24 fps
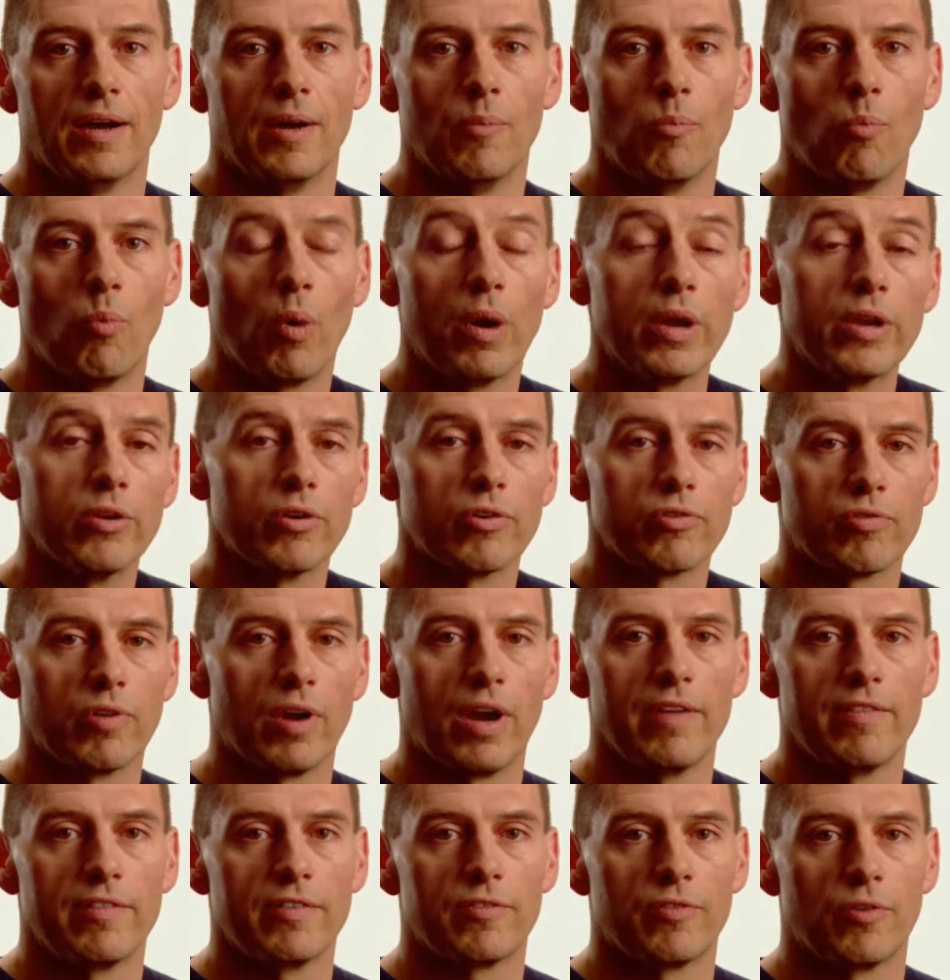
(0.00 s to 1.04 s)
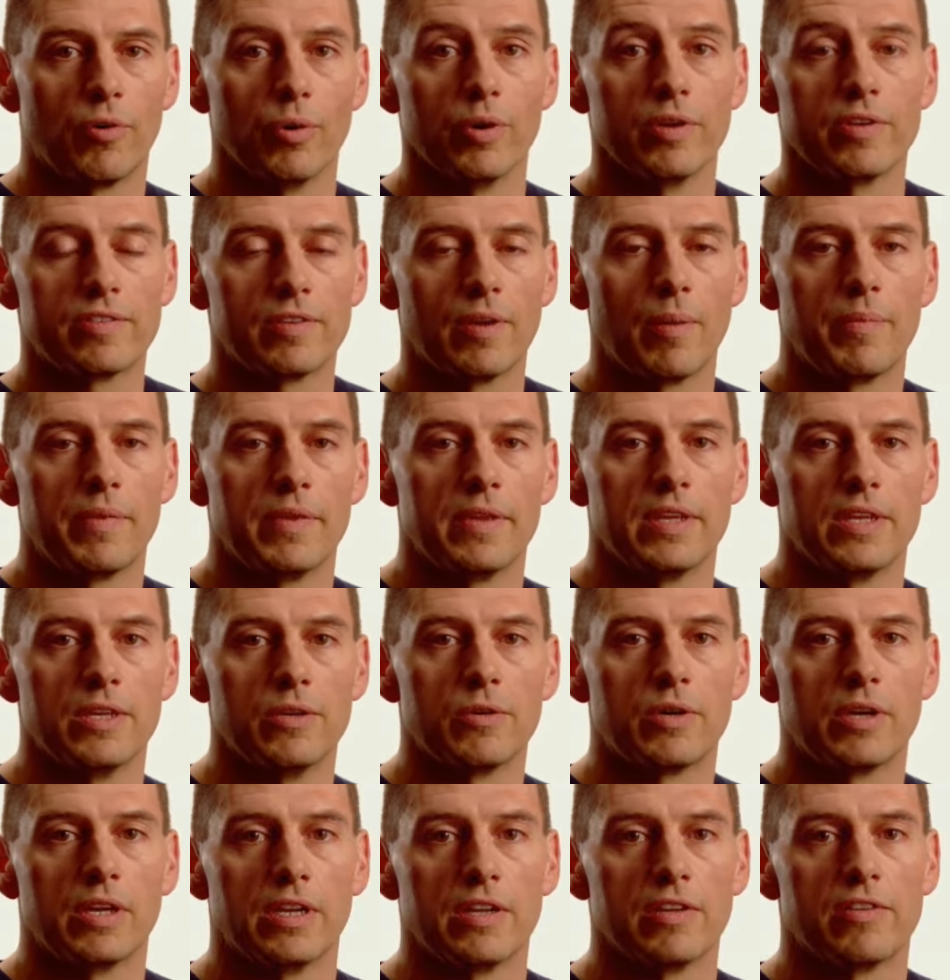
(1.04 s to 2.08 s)
what you're striving for is something that you
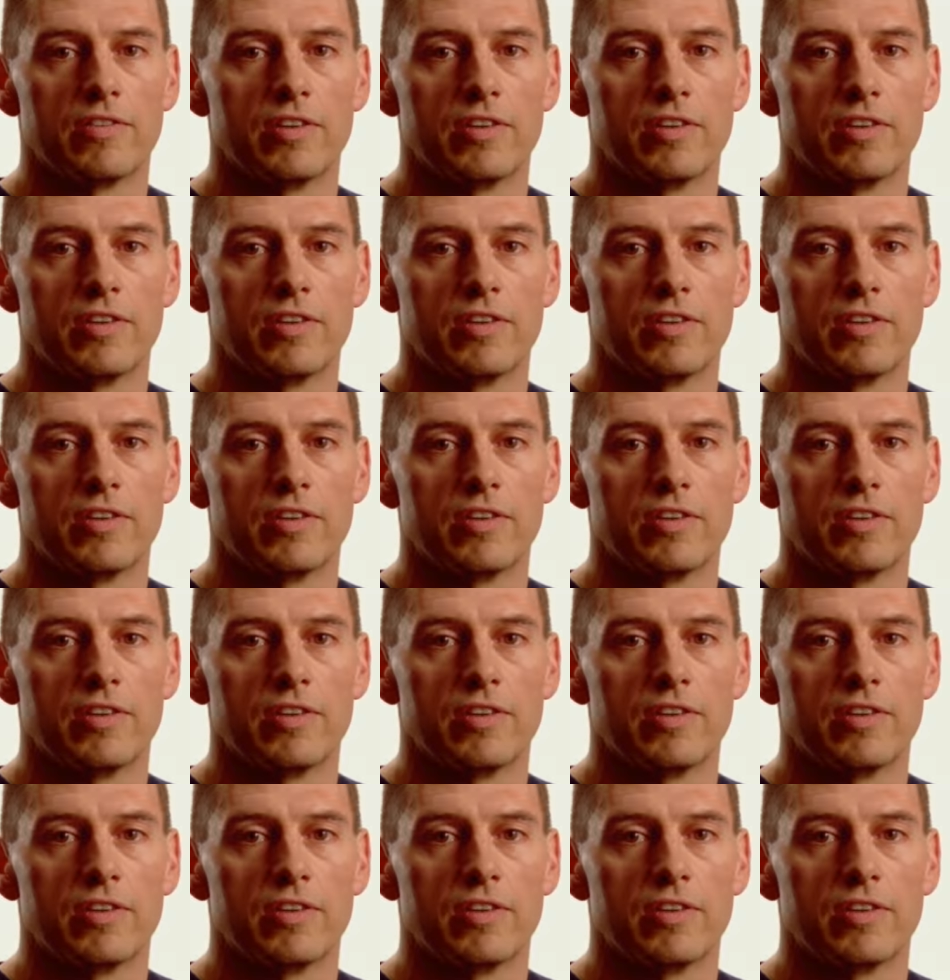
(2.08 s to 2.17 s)
can